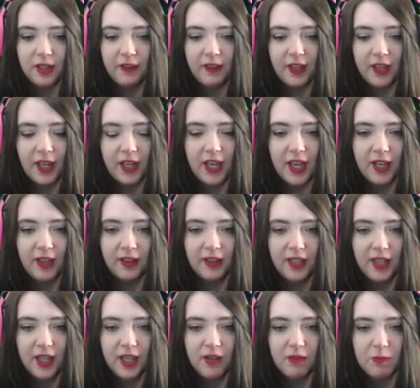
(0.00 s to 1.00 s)
Or, like, I
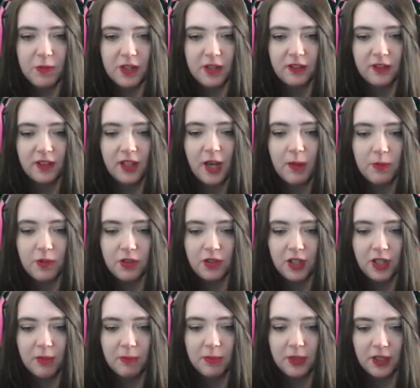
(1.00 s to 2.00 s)
can't leave because I'm just
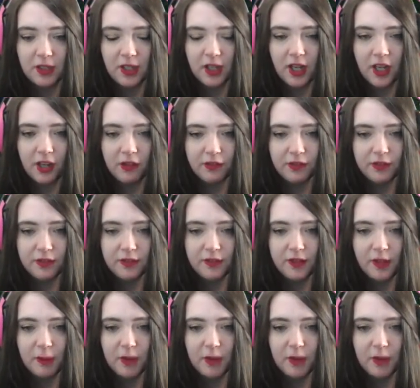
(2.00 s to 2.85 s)
gonna get picked off.